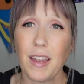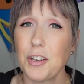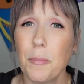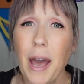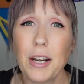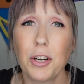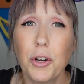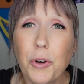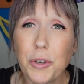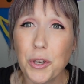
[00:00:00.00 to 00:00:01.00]
no matter
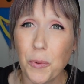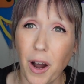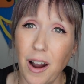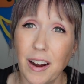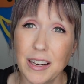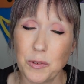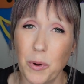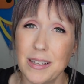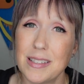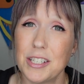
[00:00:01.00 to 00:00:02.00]
who you are in
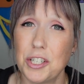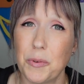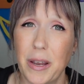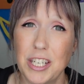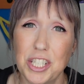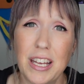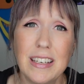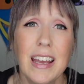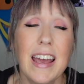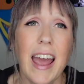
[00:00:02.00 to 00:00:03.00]
what situation,
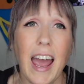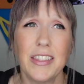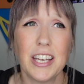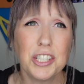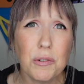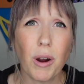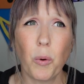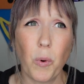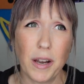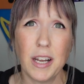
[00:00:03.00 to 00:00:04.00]
unless you are
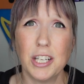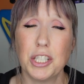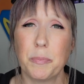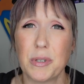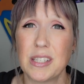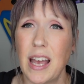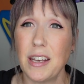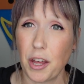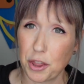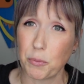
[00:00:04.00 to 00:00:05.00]
one hundred percent
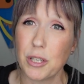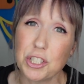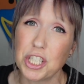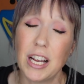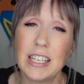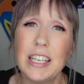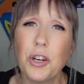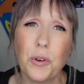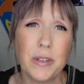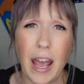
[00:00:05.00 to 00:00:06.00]
a thrill junkie
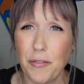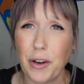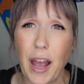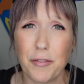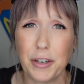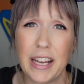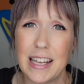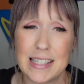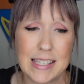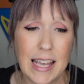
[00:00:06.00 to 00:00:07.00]
who never ever
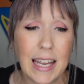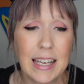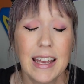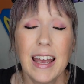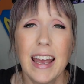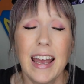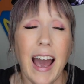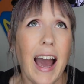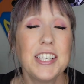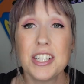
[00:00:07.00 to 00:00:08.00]
gets sick,
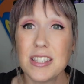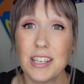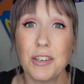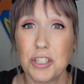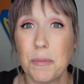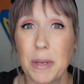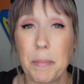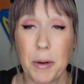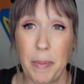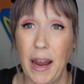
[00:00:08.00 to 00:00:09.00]
I just think you should be
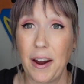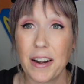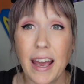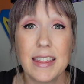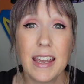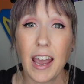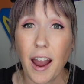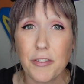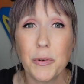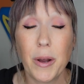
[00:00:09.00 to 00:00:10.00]
prepared. I think
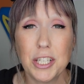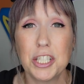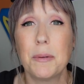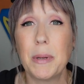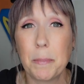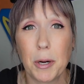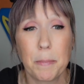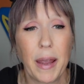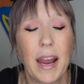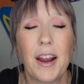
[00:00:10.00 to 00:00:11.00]
everyone should be
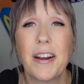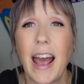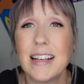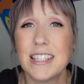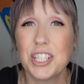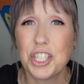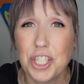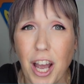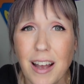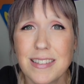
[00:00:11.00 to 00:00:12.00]
prepared as a
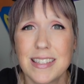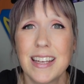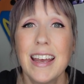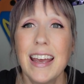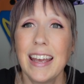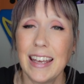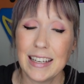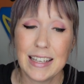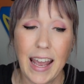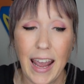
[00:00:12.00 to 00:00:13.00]
just
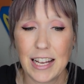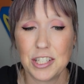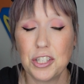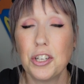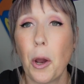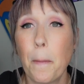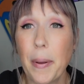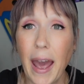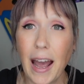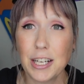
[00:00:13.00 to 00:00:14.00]
in case. You know,
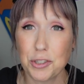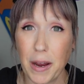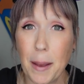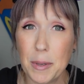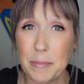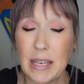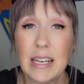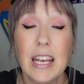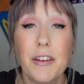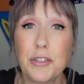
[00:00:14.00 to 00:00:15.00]
pack
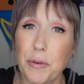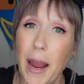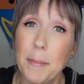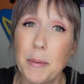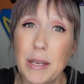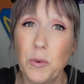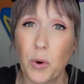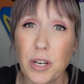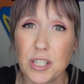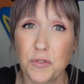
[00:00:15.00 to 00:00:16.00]
Dramamine if Dramamine
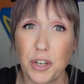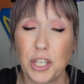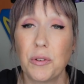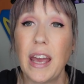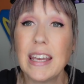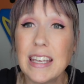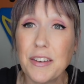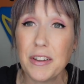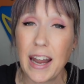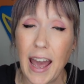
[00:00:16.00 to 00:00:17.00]
works for you. They
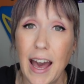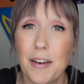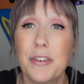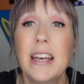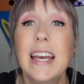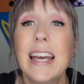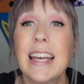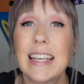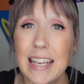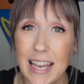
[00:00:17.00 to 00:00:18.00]
even have
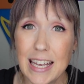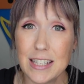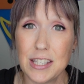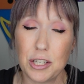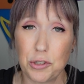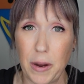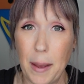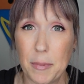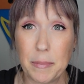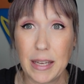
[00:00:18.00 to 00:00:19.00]
kids
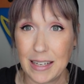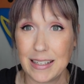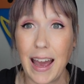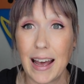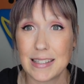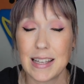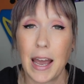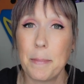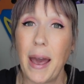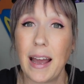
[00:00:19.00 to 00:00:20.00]
Dramamine. Yes,
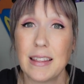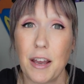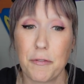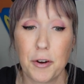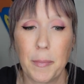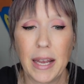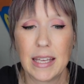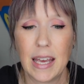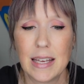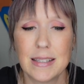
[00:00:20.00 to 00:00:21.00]
I pack that for my
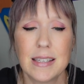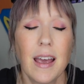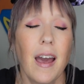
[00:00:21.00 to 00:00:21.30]
kids.